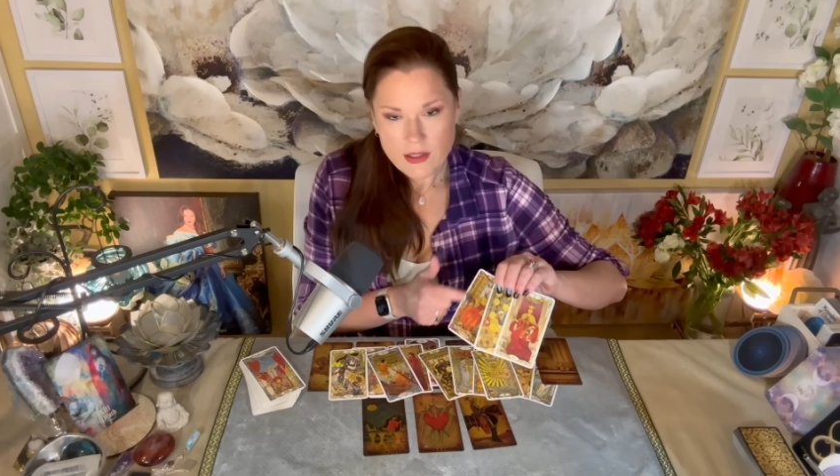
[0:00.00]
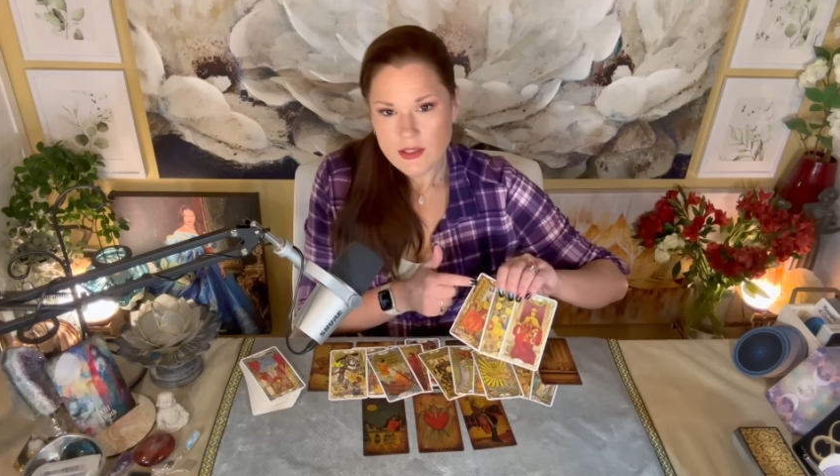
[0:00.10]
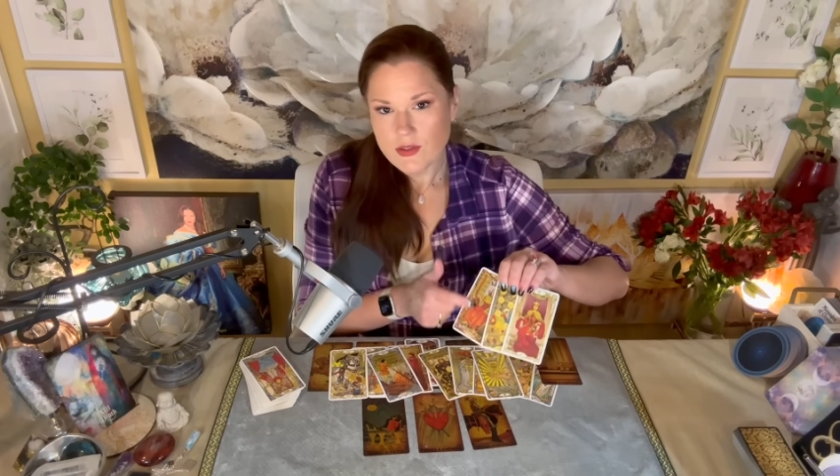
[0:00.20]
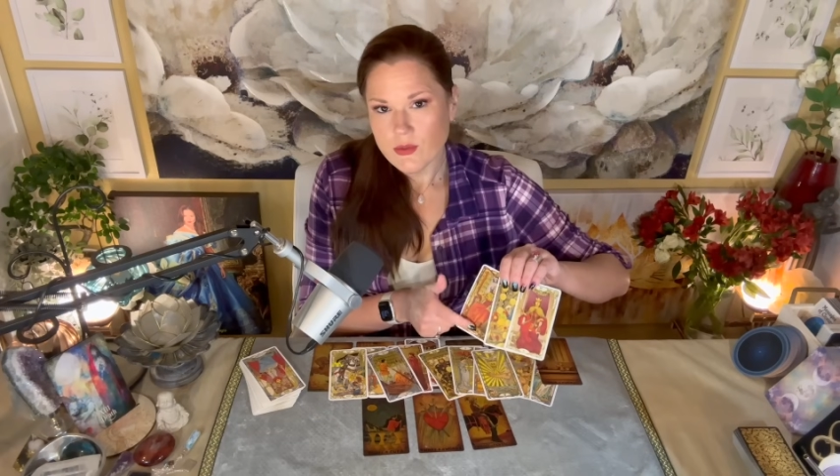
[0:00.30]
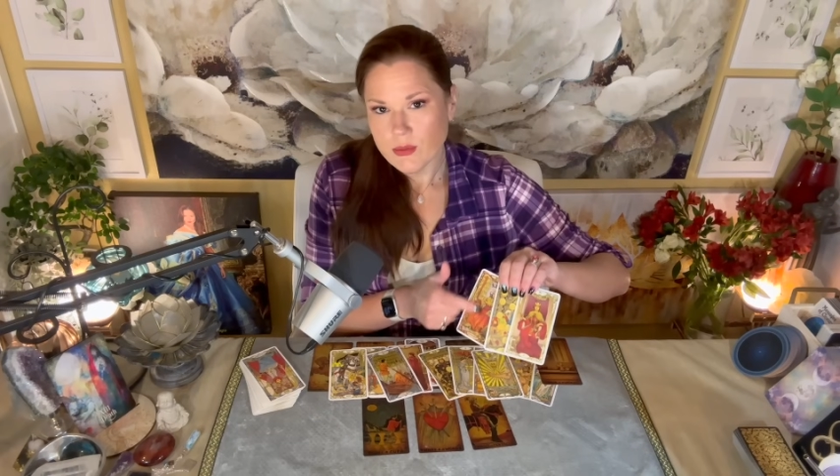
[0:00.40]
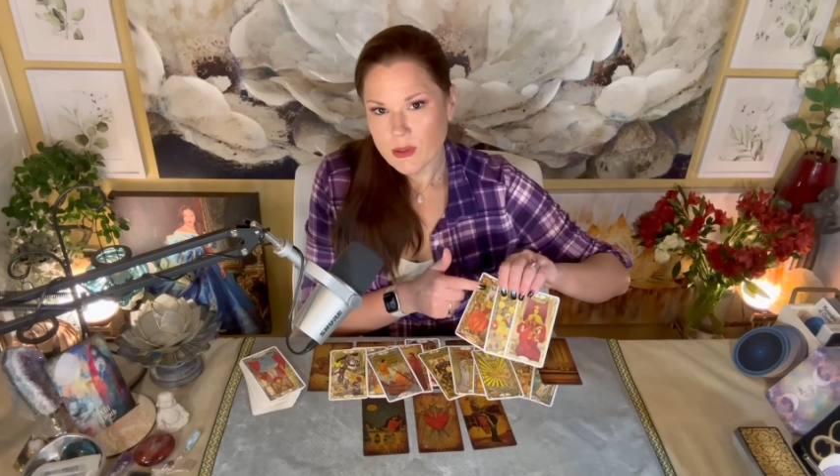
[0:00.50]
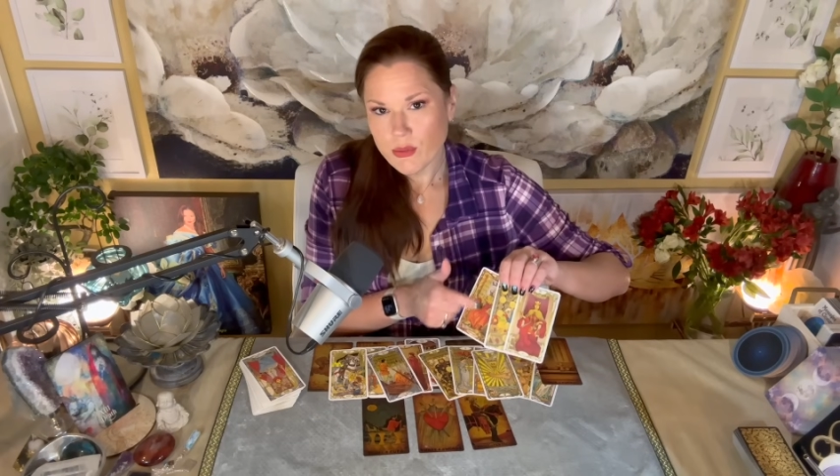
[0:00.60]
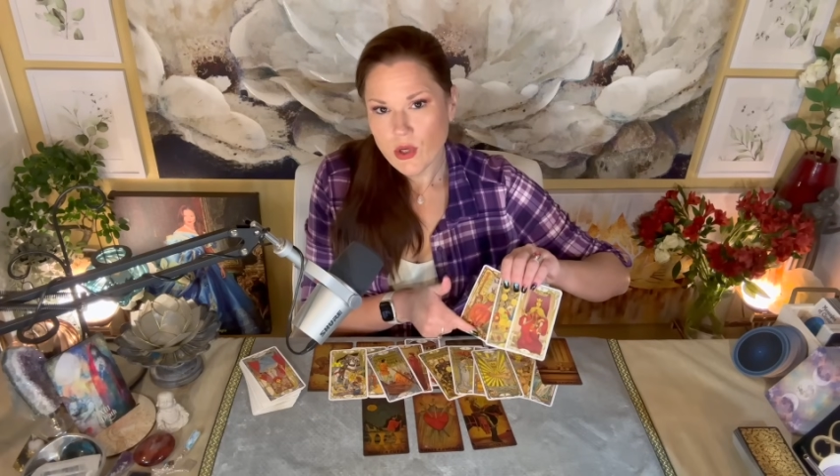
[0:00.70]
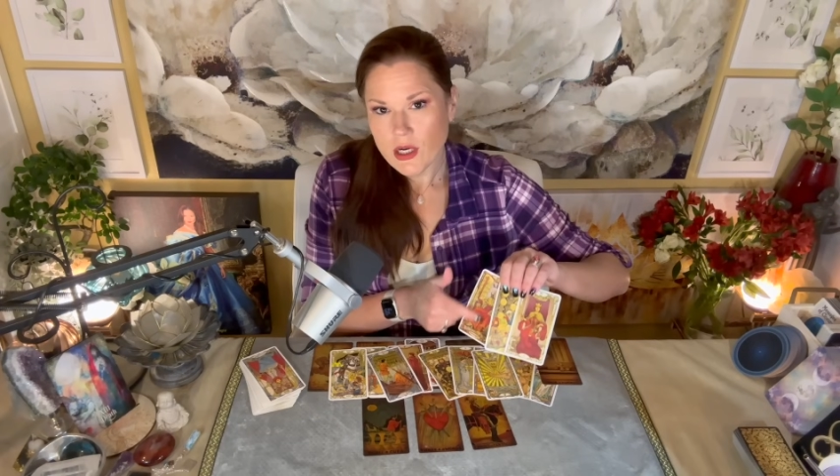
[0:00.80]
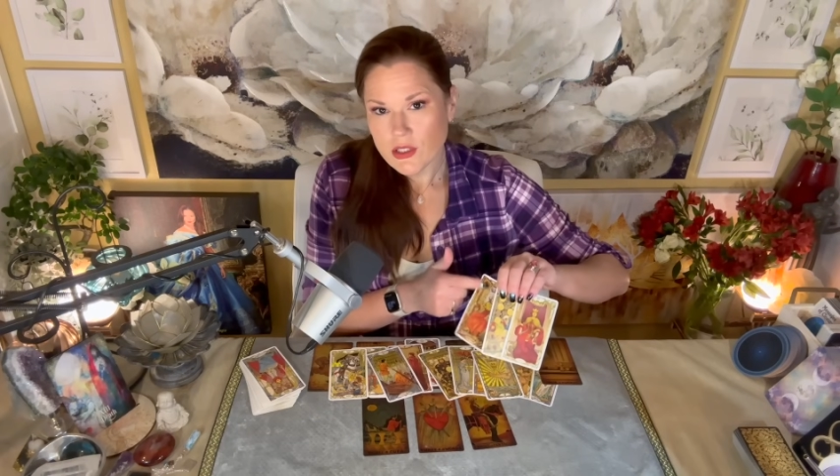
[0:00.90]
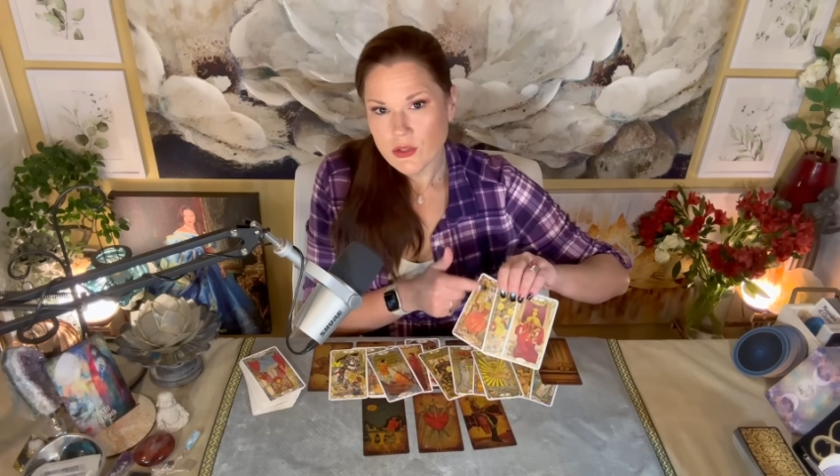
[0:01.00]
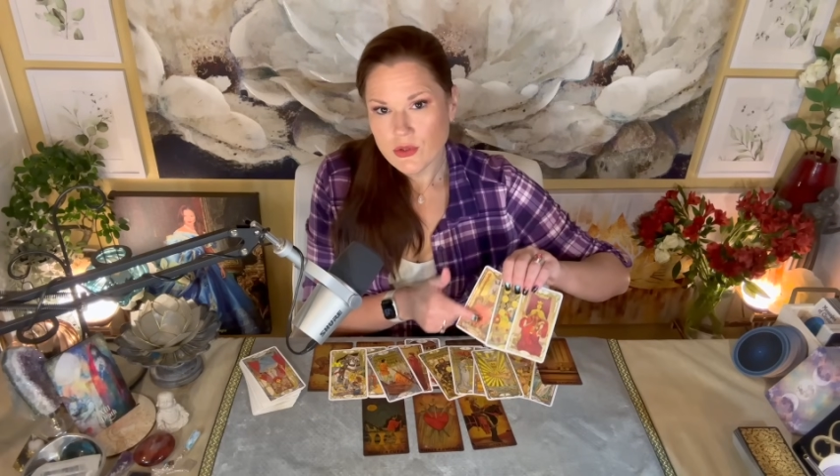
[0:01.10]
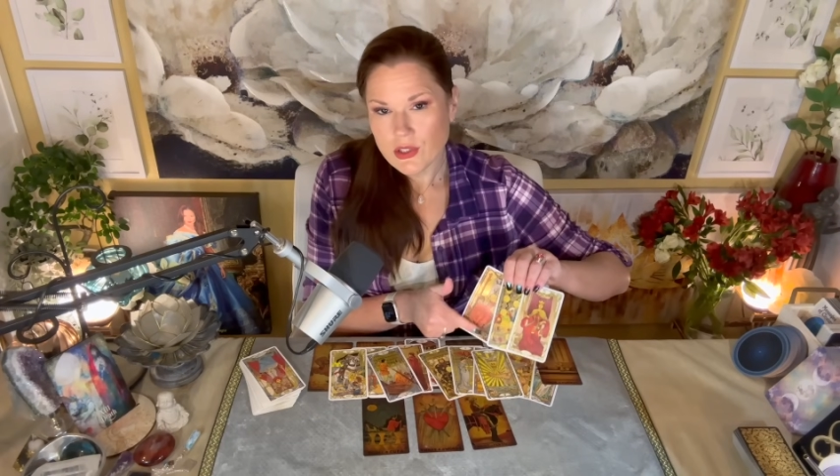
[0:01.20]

This is where my pride goes.